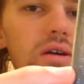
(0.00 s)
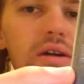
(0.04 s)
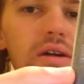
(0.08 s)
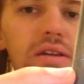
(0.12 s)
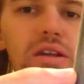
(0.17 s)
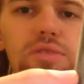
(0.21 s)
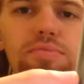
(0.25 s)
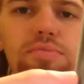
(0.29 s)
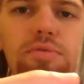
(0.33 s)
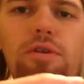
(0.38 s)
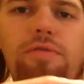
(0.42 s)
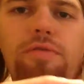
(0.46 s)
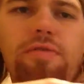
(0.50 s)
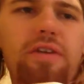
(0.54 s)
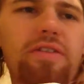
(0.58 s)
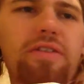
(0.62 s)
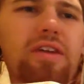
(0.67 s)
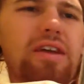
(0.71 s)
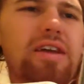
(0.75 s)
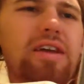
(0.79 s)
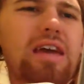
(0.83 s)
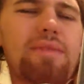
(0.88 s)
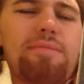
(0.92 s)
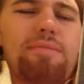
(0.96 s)
And these both, I
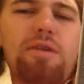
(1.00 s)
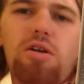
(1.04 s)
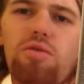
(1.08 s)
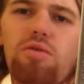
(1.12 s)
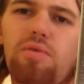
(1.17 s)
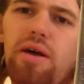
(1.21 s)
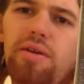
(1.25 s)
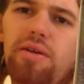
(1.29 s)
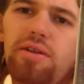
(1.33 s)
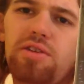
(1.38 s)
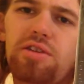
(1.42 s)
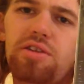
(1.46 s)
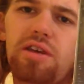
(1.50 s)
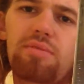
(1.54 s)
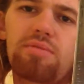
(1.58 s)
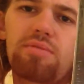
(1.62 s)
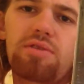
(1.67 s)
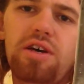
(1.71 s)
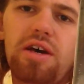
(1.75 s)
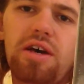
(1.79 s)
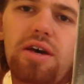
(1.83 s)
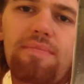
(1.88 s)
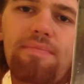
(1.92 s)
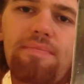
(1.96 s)
think, came out around the same
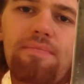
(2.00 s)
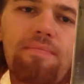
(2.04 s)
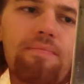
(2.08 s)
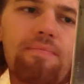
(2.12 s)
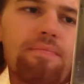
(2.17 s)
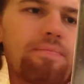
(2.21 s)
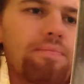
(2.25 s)
time